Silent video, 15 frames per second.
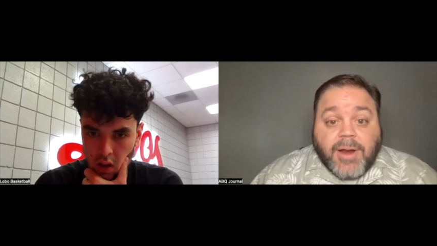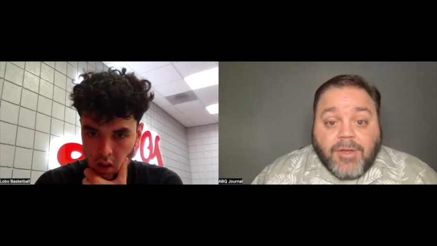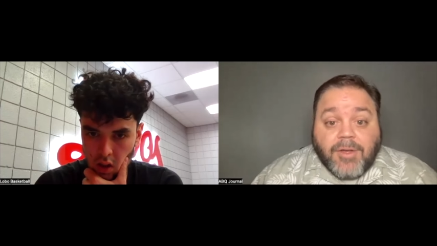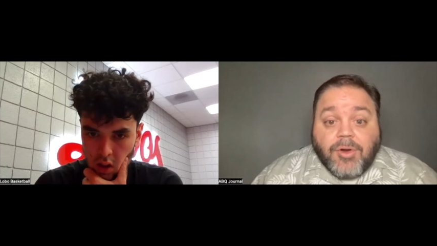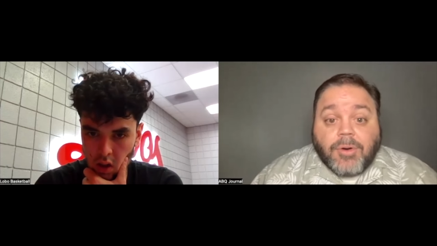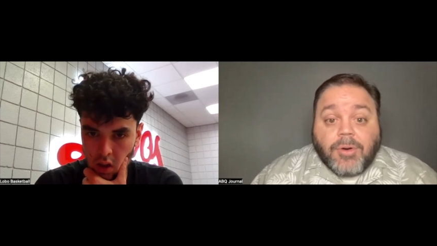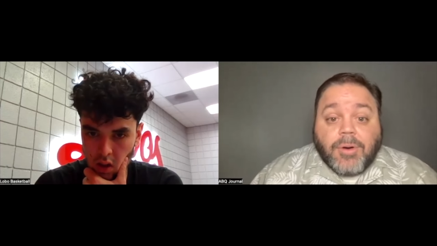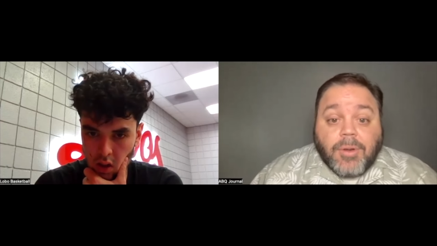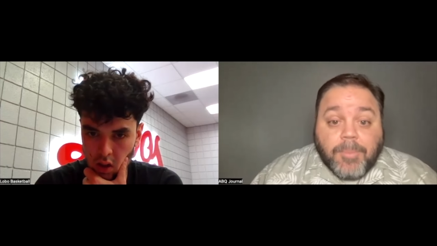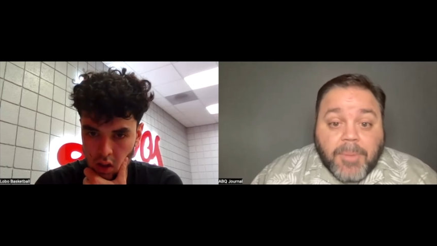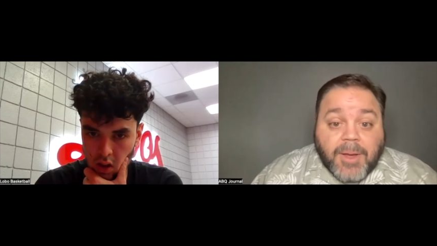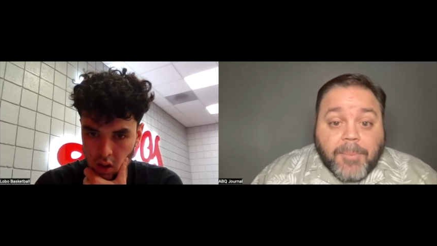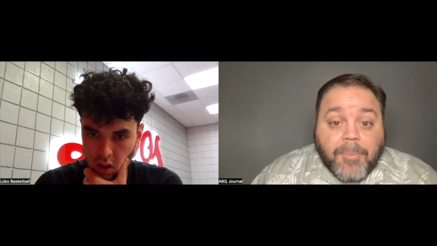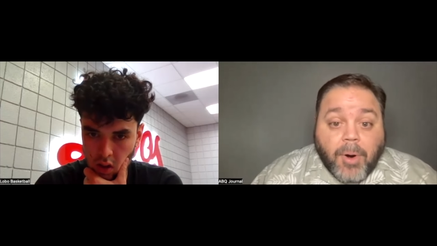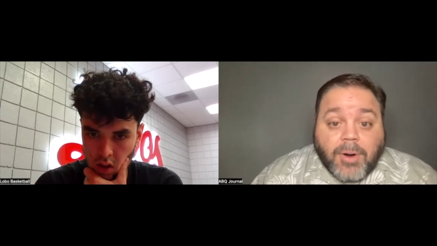Speaker 1: Now you're a
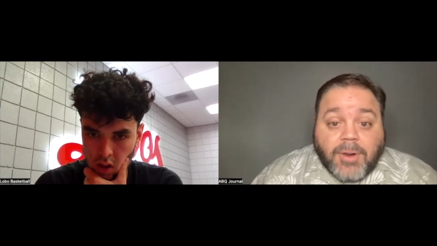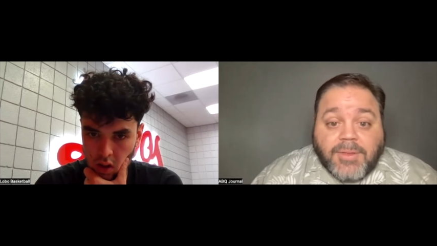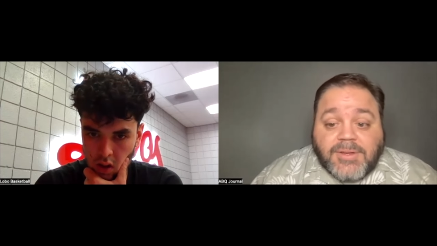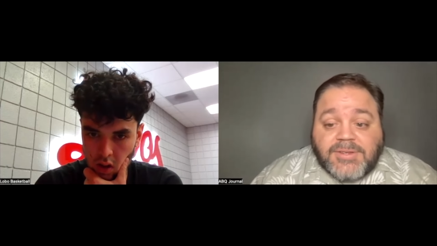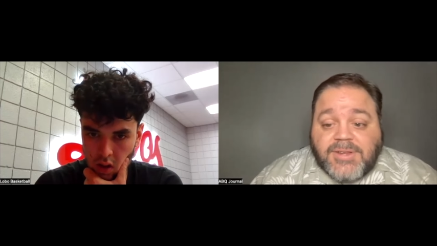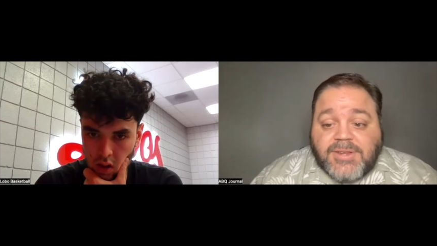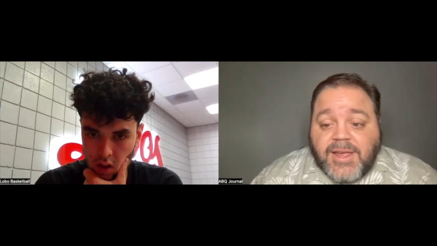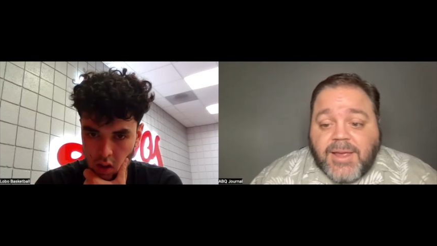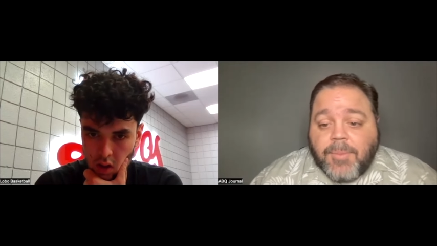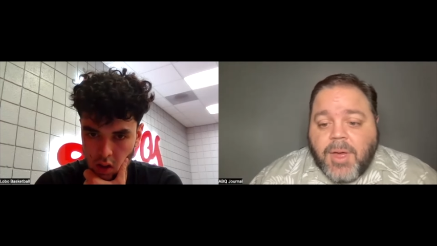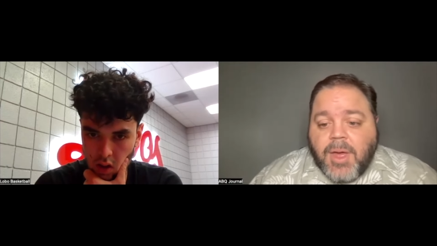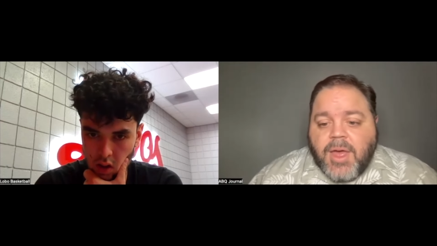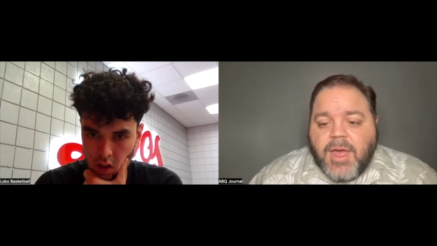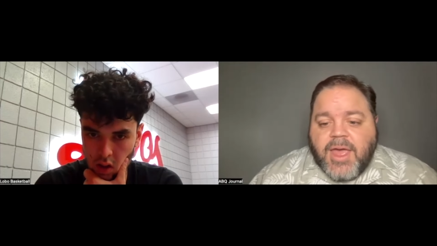big part of this team.